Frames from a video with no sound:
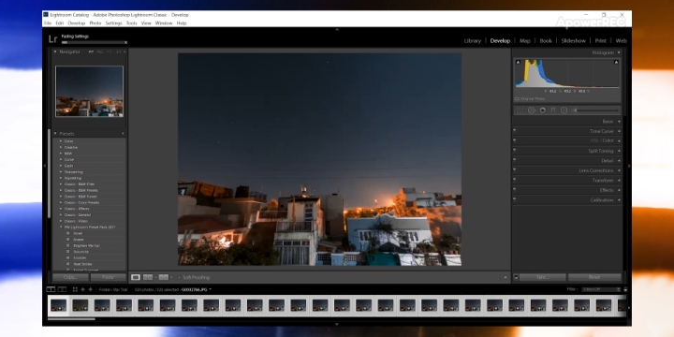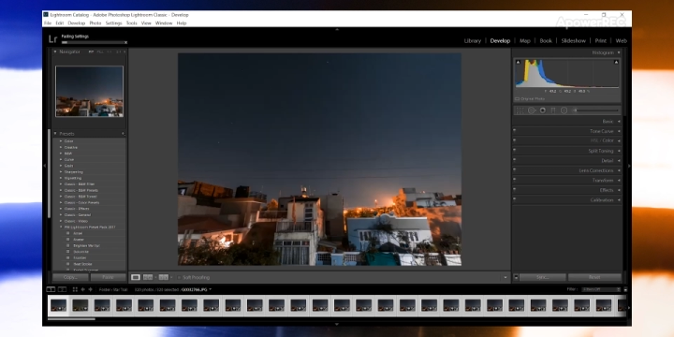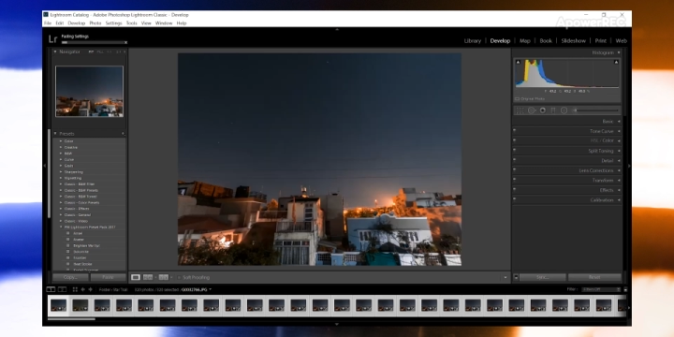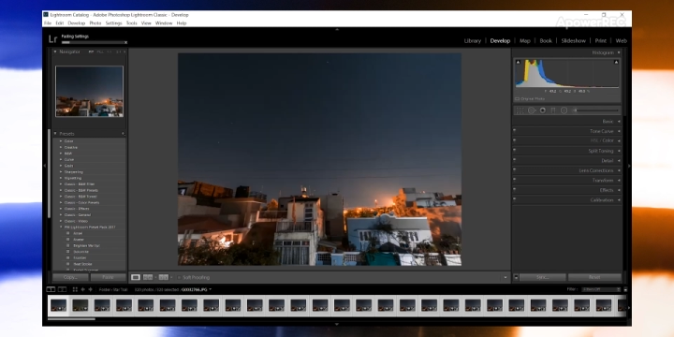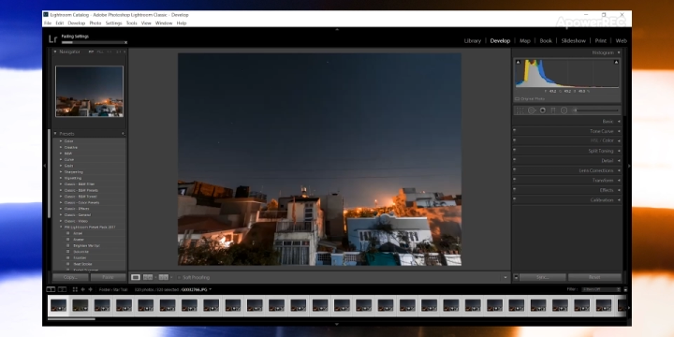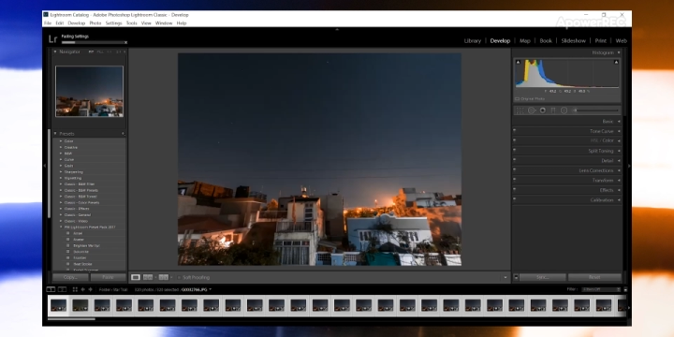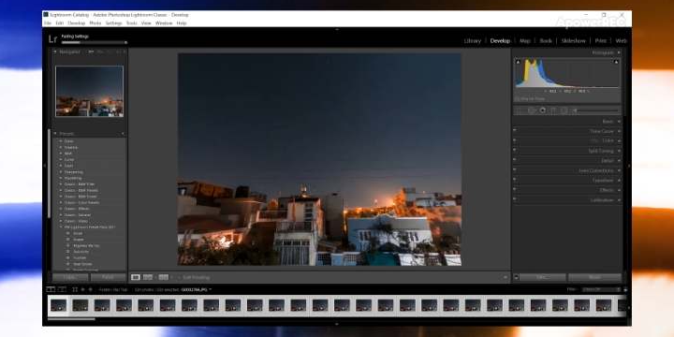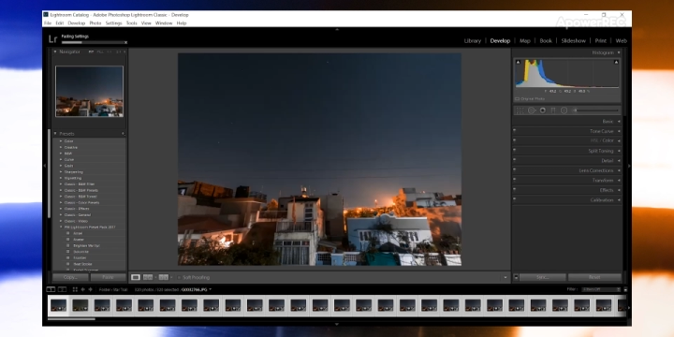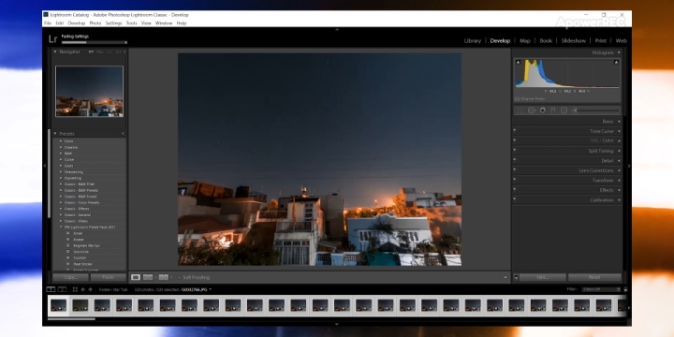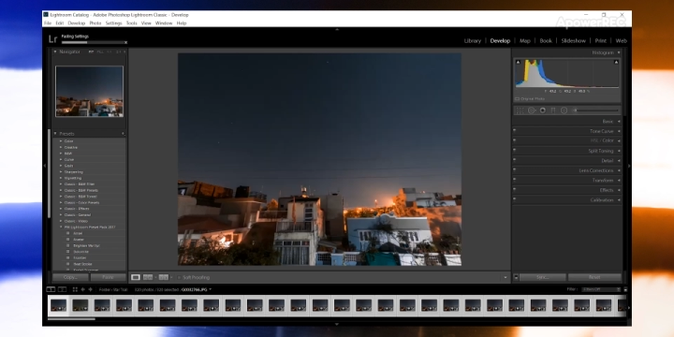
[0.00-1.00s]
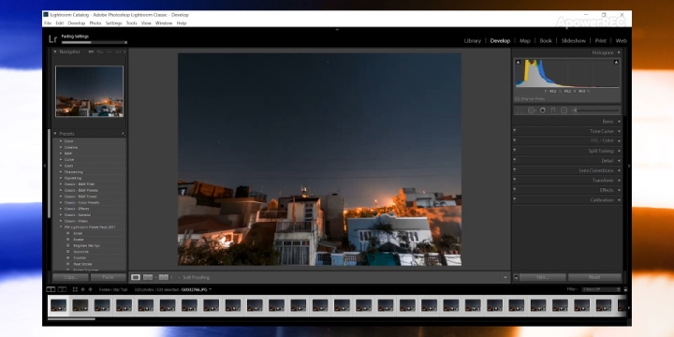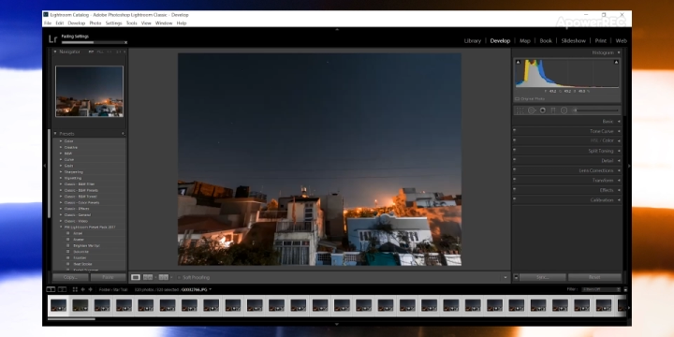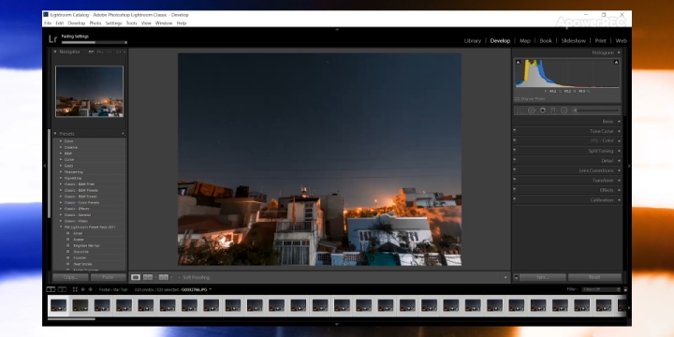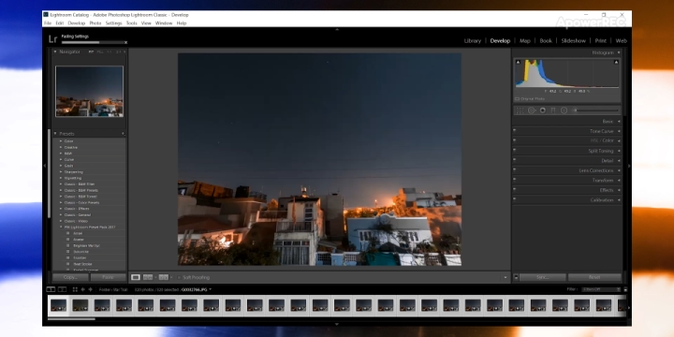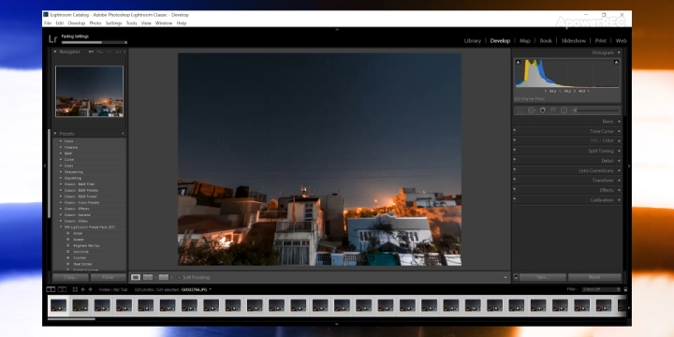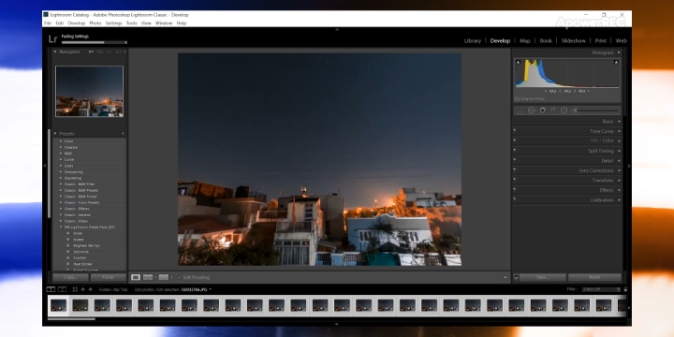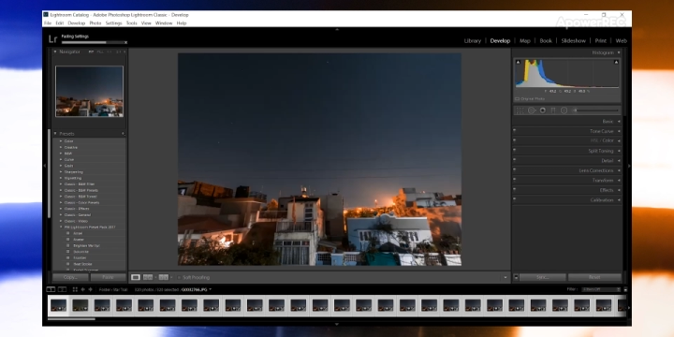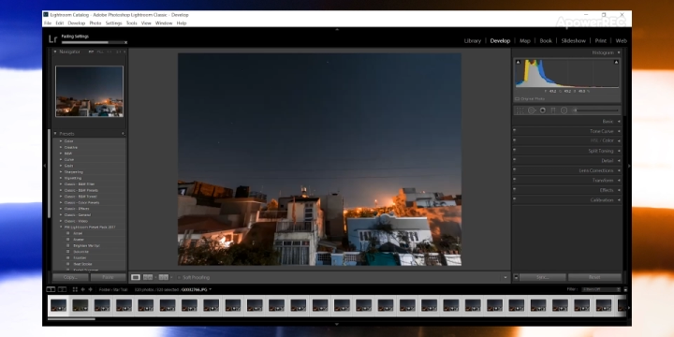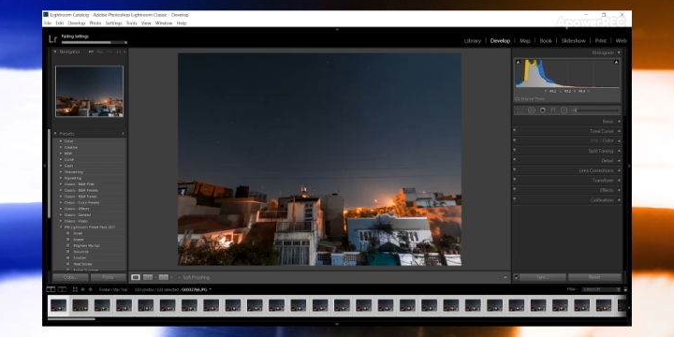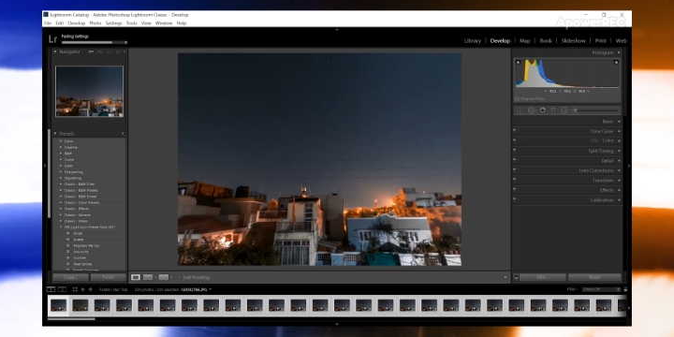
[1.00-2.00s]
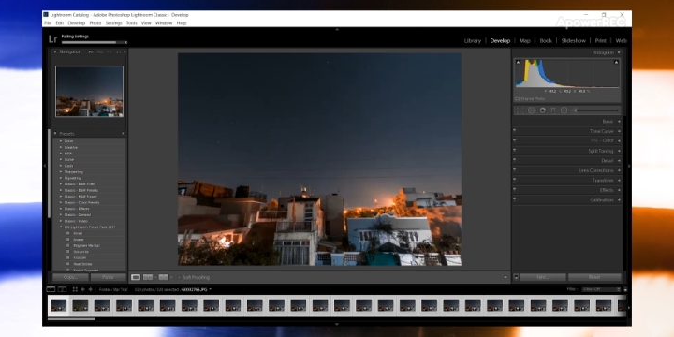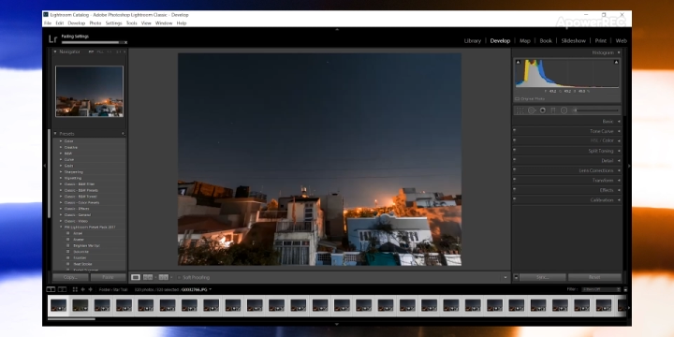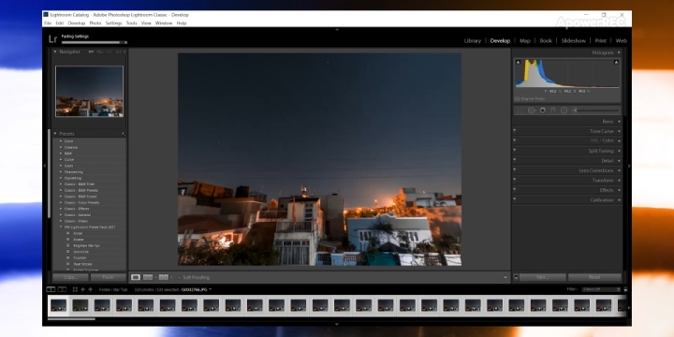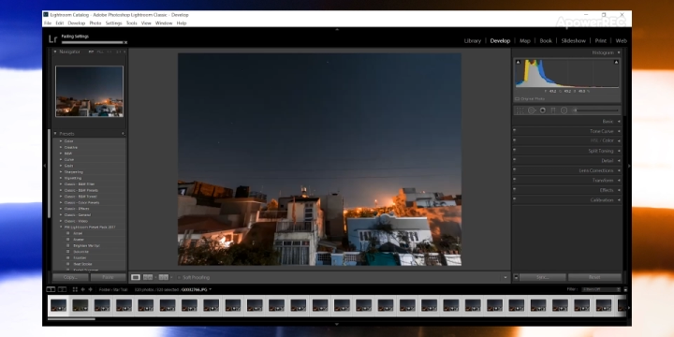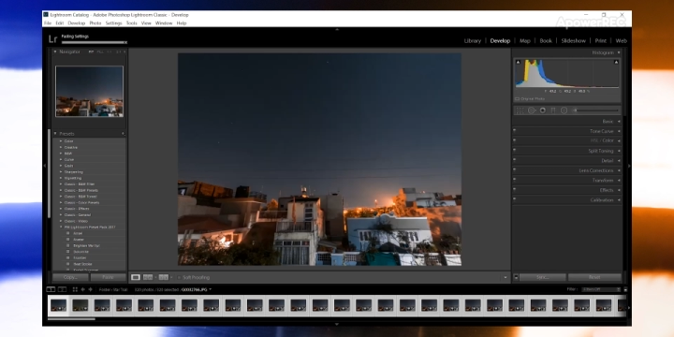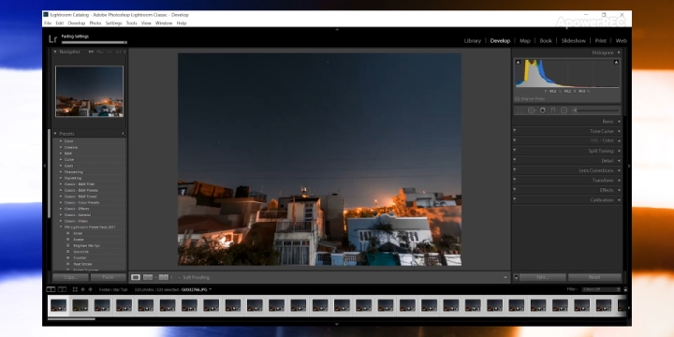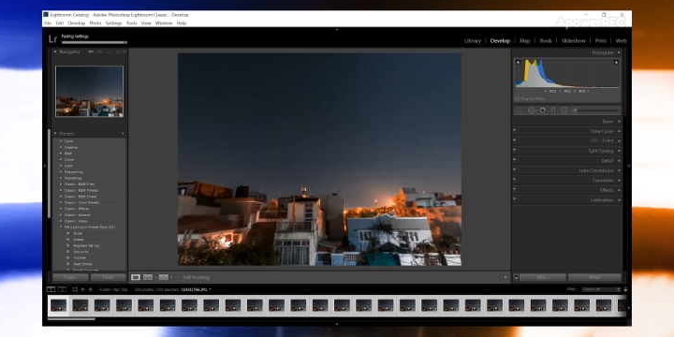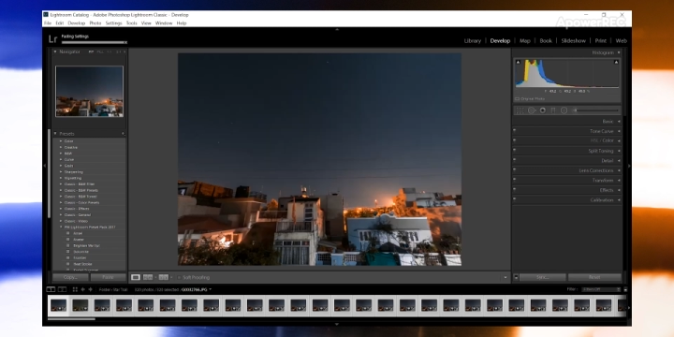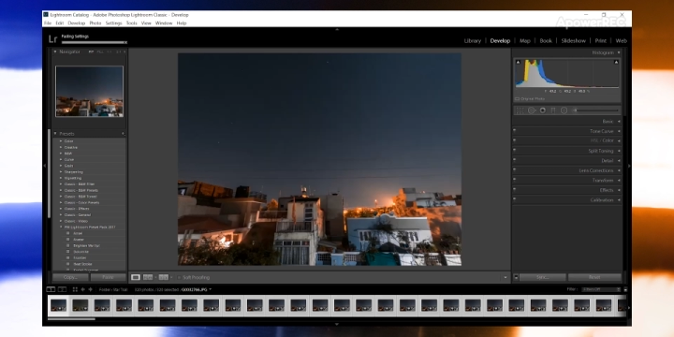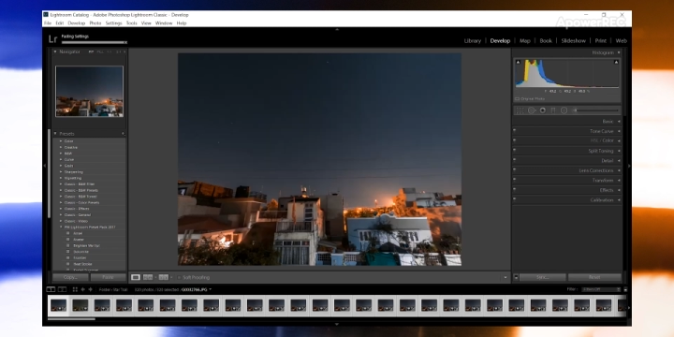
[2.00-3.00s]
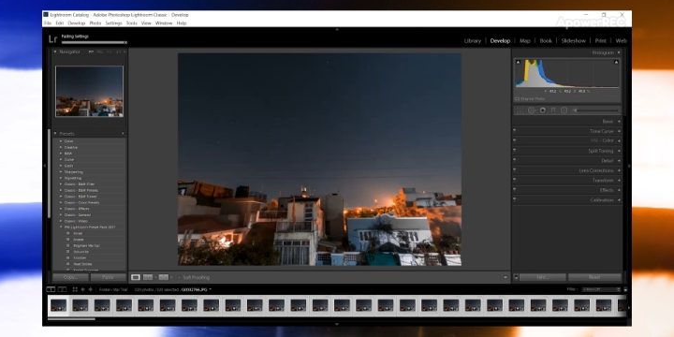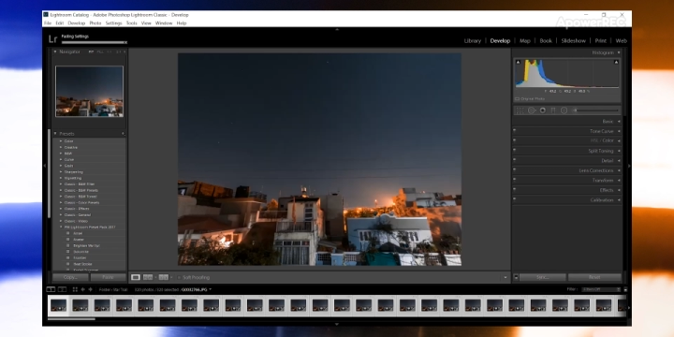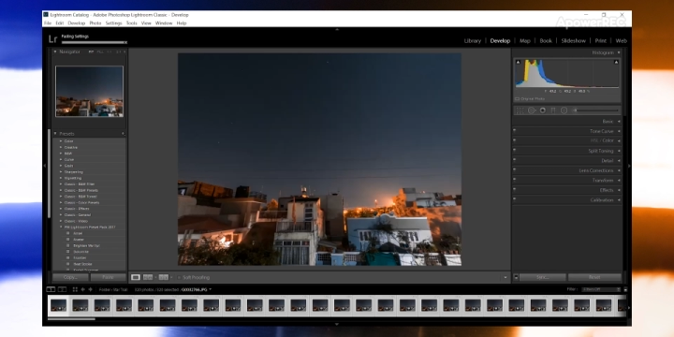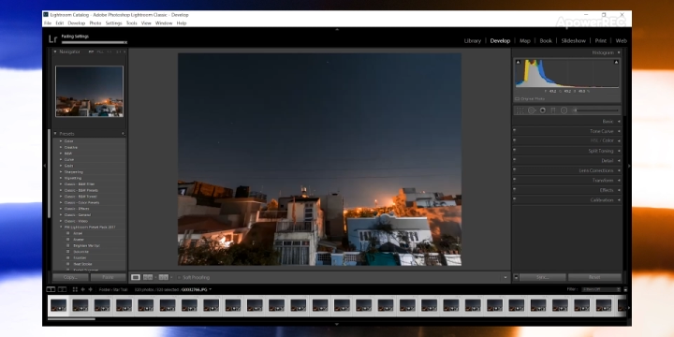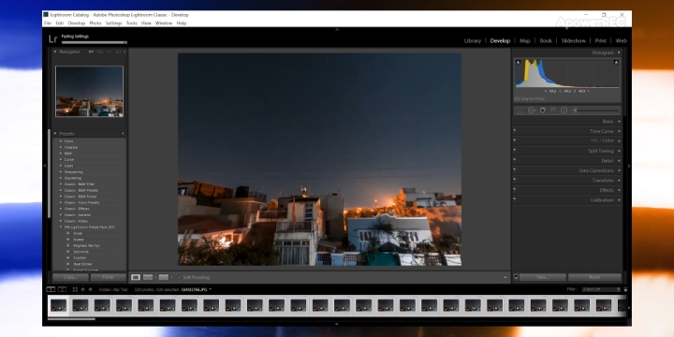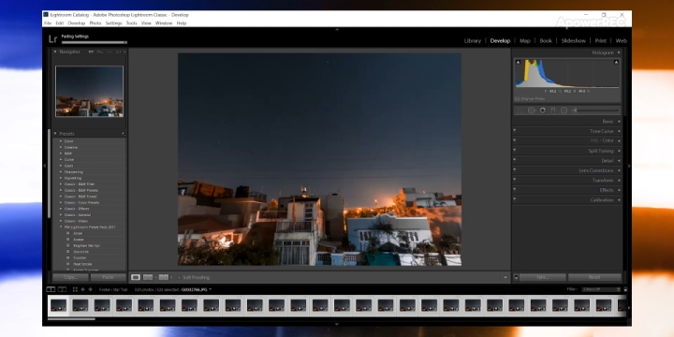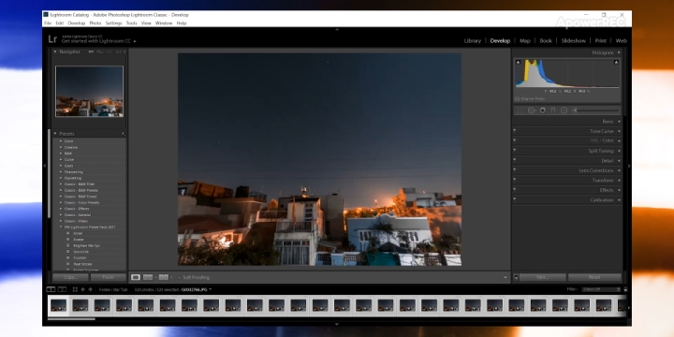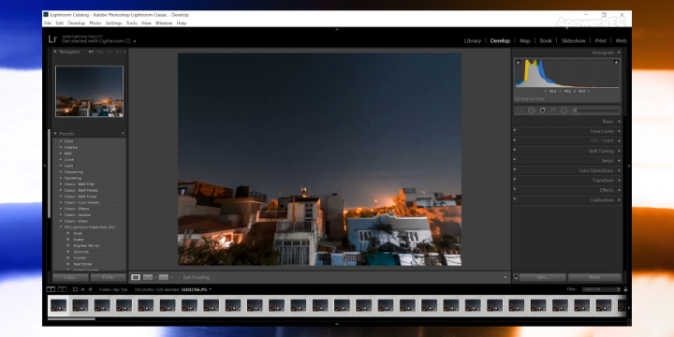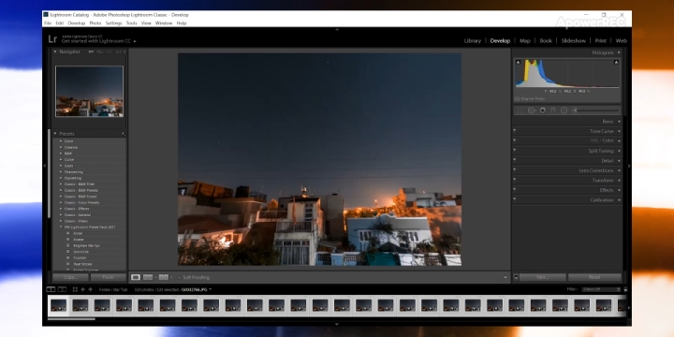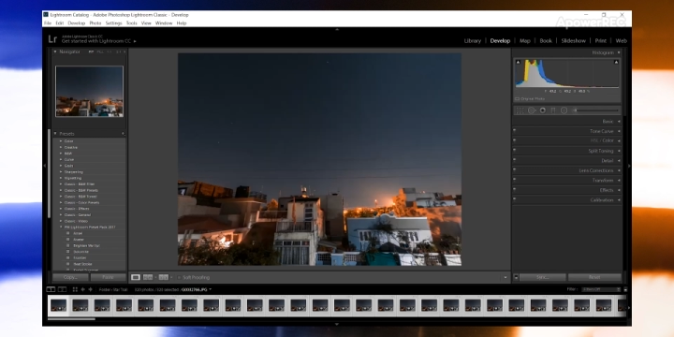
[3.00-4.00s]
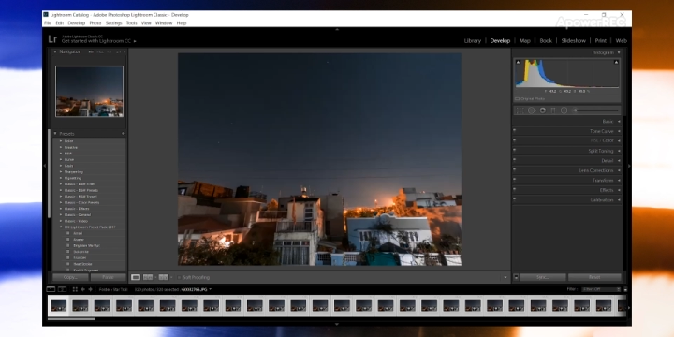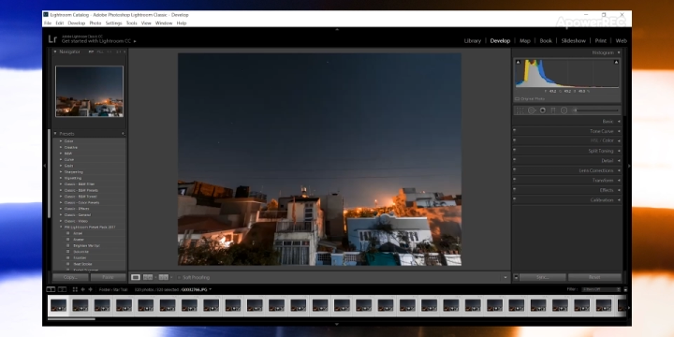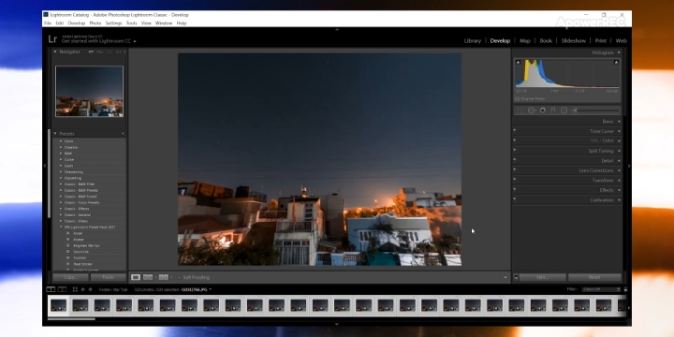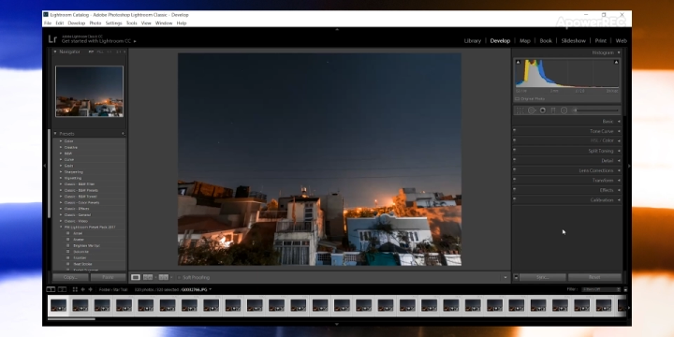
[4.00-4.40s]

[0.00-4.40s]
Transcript: [unreadable: no face in view]